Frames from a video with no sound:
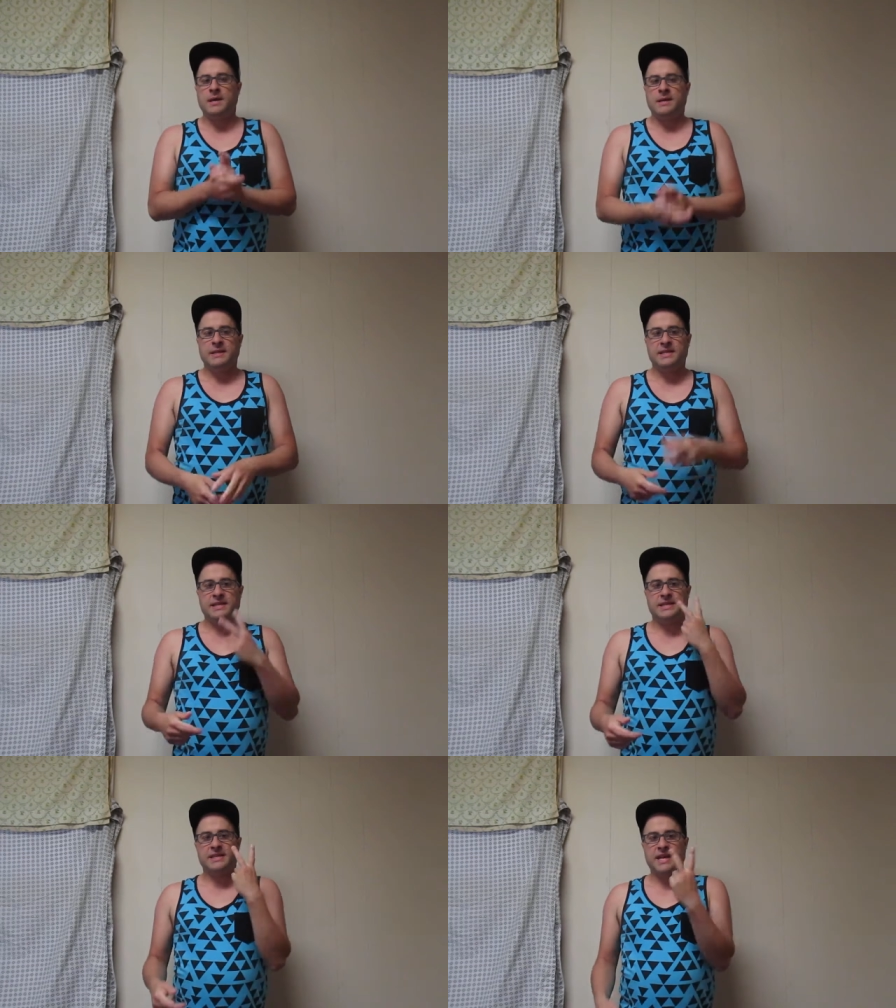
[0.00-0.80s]
This
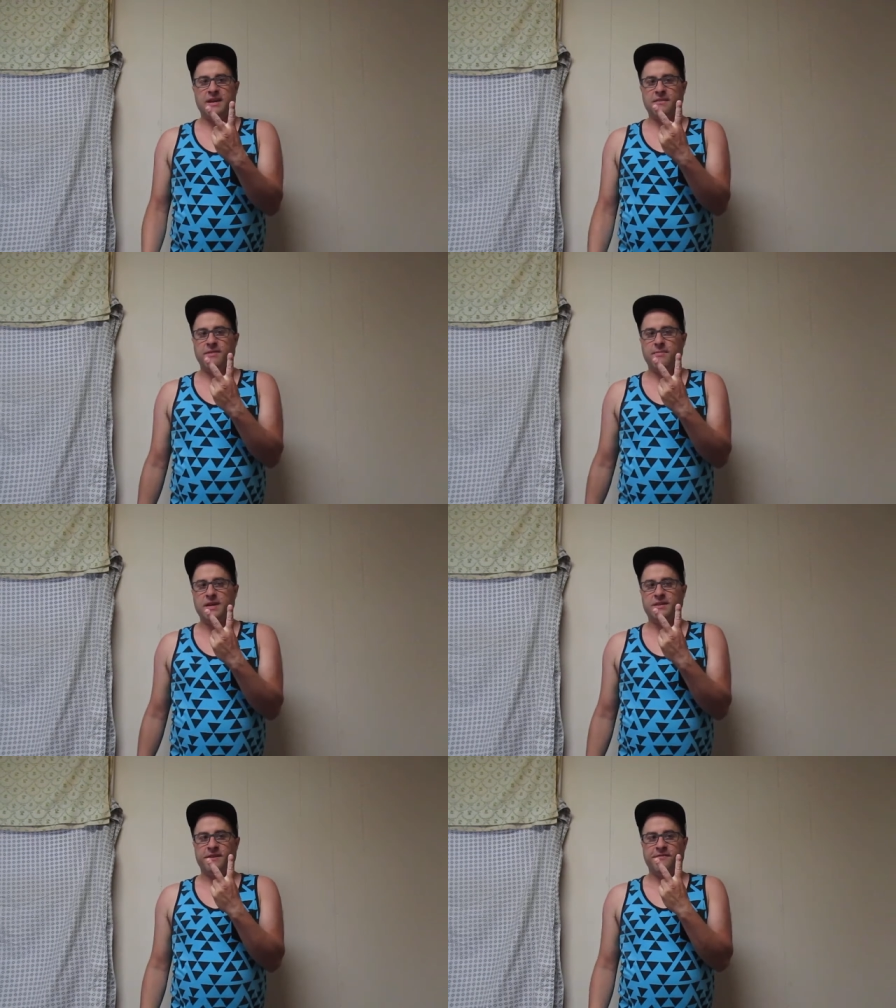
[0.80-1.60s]
is second of the
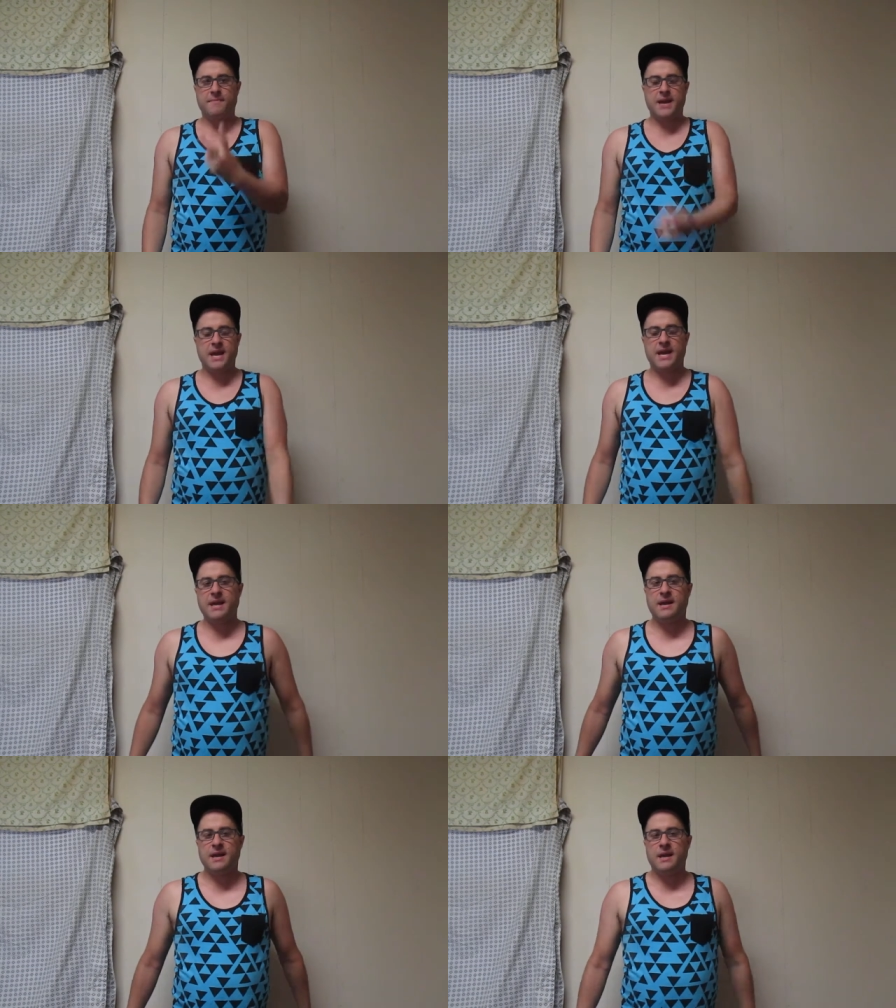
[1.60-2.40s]
month of
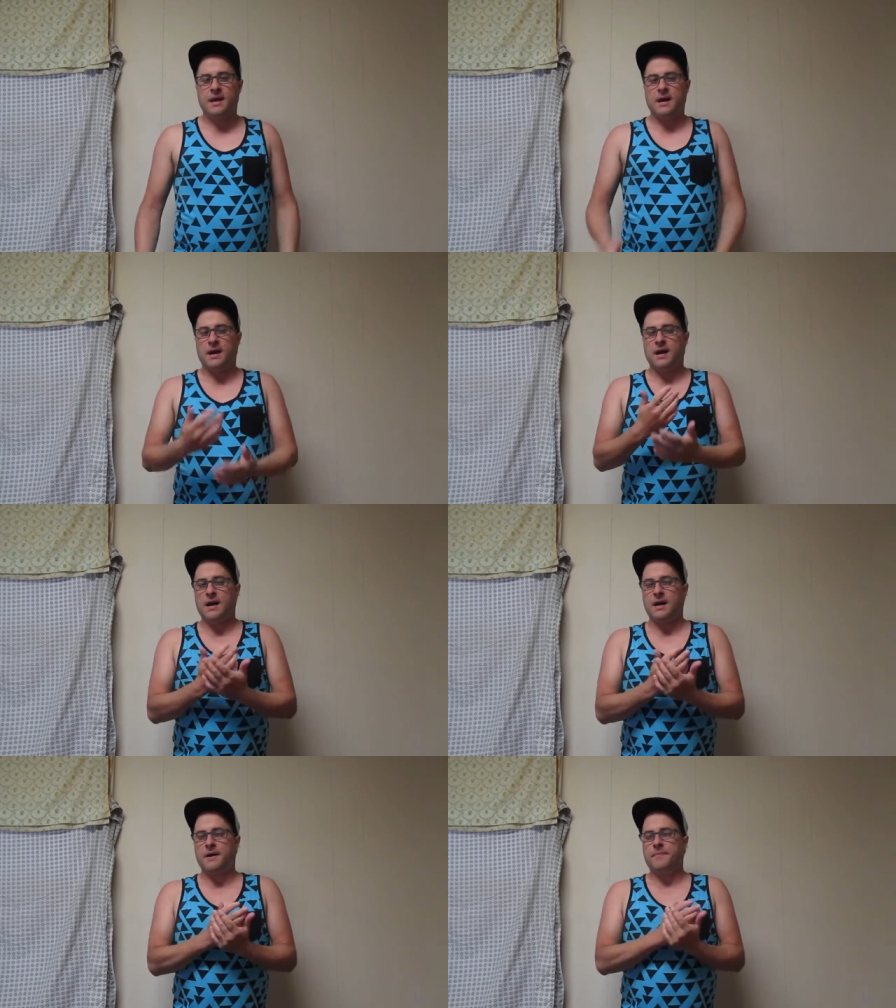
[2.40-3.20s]
May.
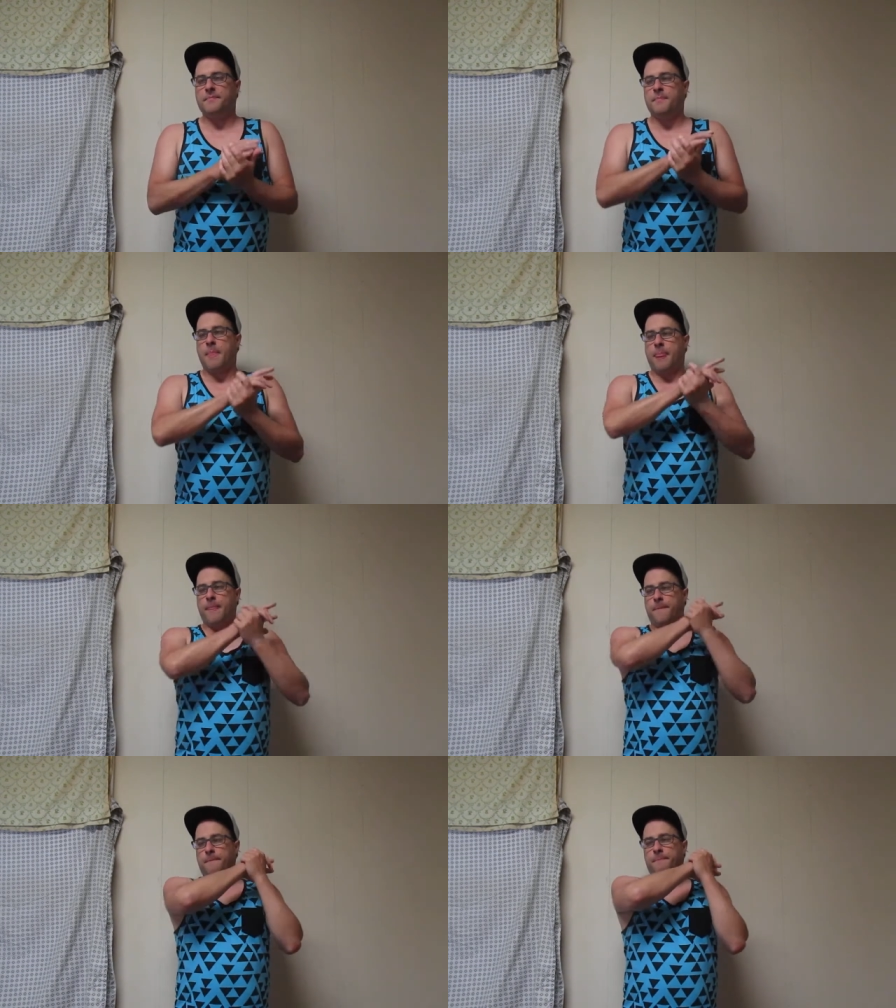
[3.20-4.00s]
there's going
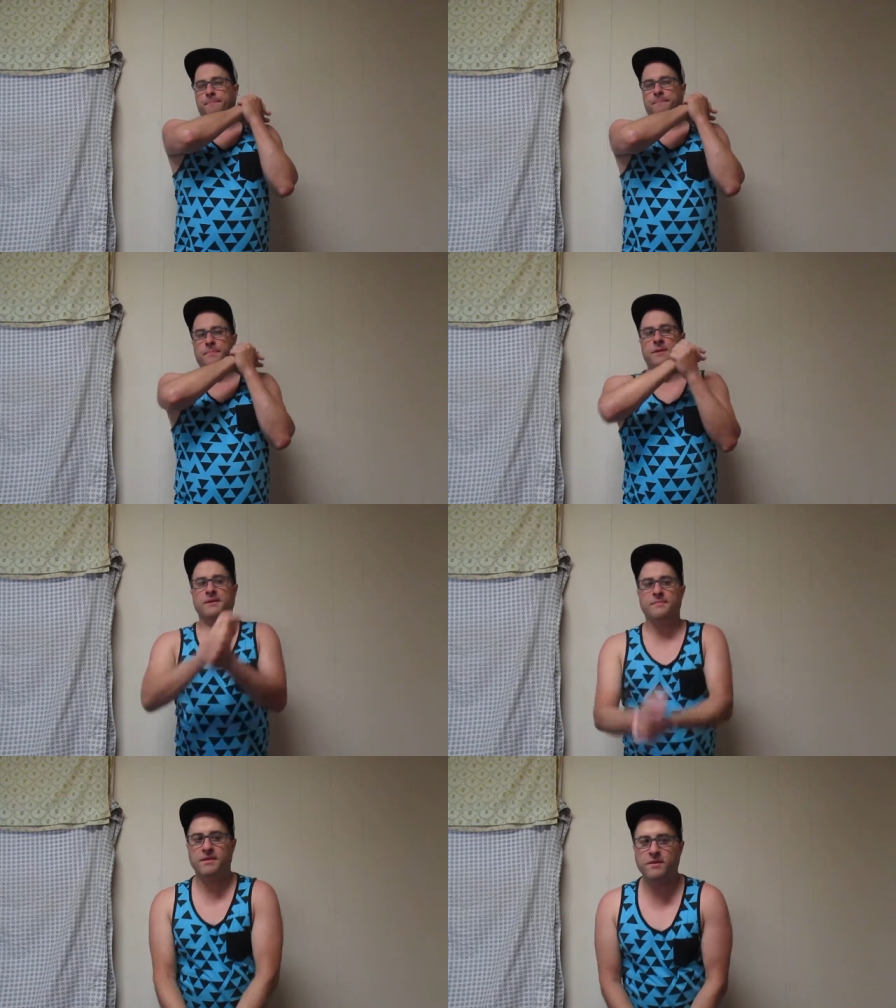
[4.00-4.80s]

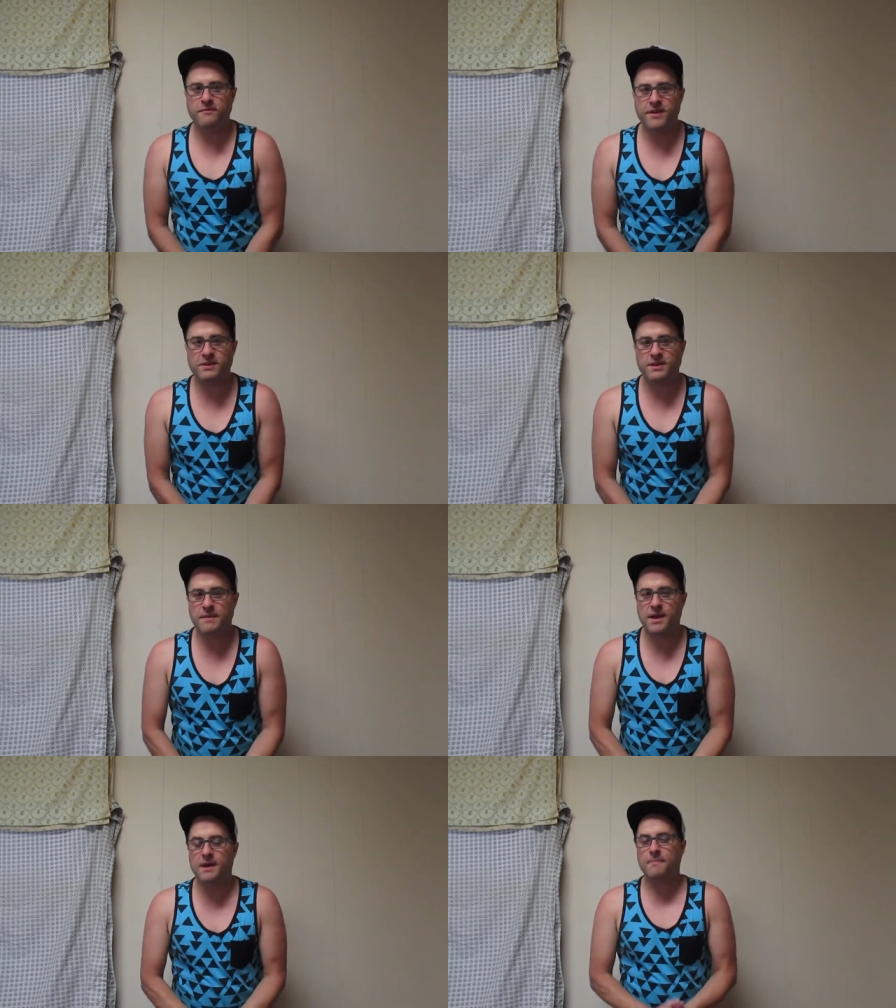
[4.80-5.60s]
to be new videos
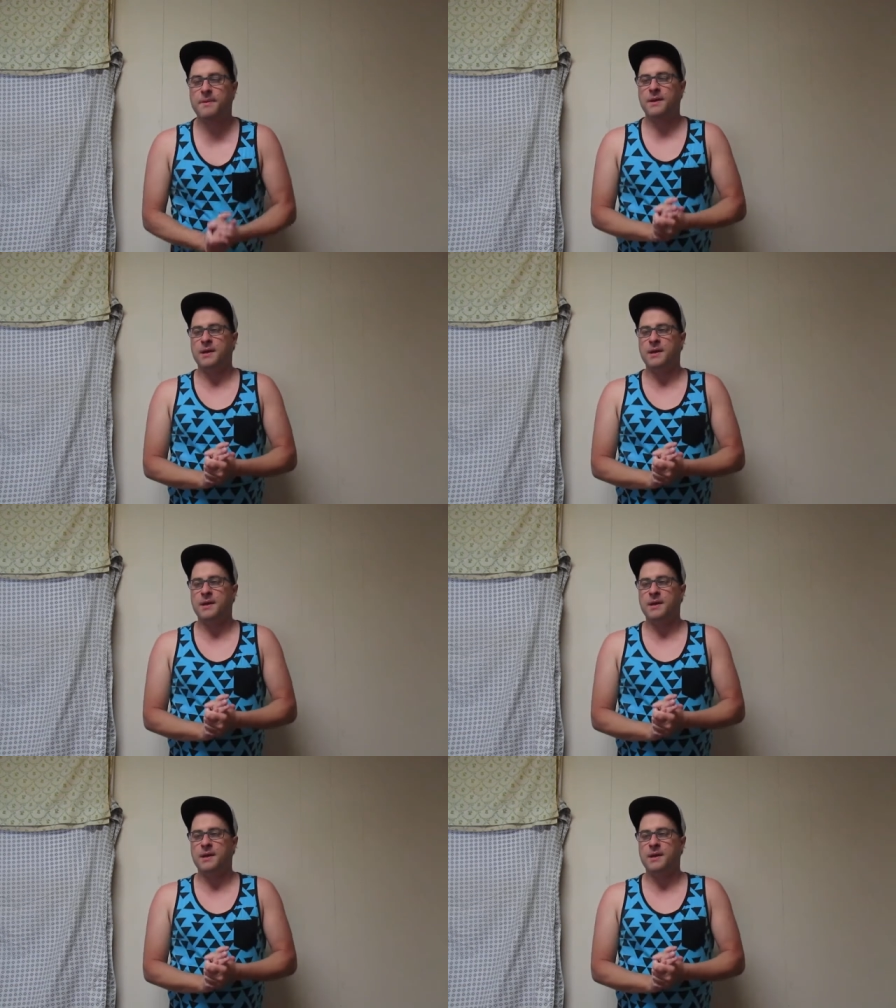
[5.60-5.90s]
coming up.